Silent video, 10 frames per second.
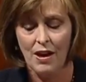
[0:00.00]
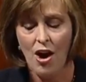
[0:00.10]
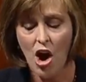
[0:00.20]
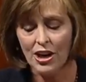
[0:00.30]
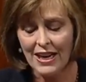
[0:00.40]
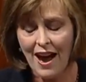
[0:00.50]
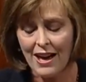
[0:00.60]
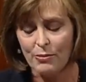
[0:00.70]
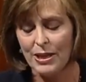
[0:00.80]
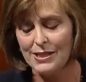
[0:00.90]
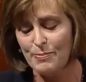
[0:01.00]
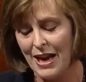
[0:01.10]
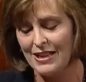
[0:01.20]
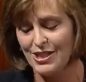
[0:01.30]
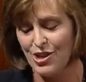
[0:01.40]
Our economy is
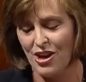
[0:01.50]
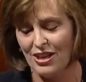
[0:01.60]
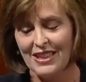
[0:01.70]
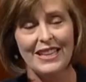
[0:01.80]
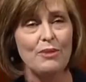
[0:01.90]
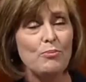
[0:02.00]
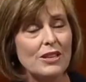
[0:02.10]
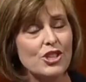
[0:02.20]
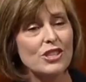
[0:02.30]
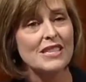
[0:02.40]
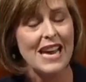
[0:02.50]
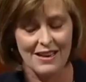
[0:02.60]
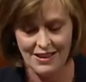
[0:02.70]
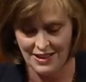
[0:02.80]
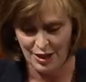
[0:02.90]
based on clean beaches and
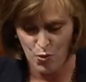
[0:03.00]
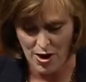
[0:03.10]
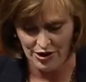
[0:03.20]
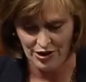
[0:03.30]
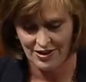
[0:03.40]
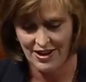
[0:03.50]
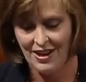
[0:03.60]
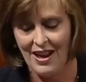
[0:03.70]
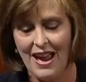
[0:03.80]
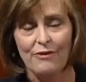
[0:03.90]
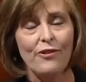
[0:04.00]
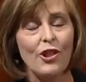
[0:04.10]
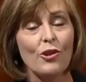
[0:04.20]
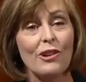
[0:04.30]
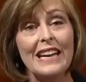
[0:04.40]
clean water. And
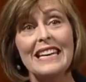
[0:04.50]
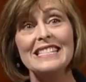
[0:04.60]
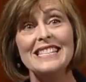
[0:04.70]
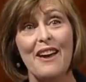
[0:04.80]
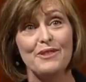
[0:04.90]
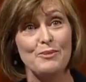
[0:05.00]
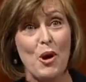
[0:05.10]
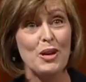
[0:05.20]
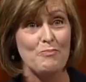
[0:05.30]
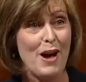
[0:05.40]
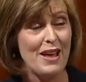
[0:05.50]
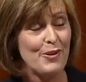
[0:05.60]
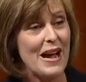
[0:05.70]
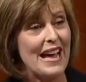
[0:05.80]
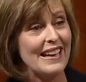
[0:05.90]
Floridians have spoken, by the
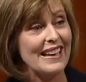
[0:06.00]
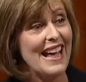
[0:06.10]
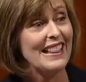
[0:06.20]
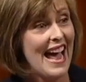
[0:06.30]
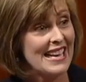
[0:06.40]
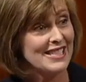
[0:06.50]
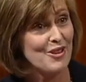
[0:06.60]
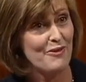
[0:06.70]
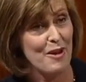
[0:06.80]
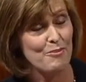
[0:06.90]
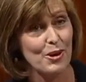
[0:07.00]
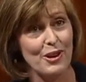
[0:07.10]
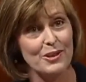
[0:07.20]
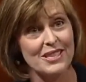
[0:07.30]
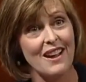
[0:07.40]
way. Last November,
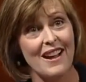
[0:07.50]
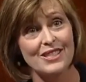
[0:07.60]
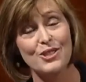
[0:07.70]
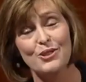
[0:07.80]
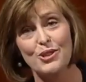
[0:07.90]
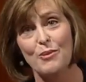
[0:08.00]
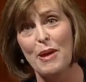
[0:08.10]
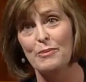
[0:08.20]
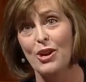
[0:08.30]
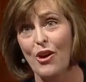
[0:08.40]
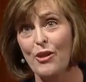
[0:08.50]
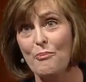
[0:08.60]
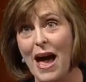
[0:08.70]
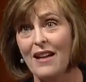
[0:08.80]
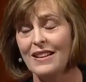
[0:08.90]
there was a constitutional amendment on the
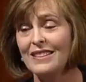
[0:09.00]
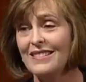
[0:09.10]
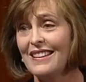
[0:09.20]
ballot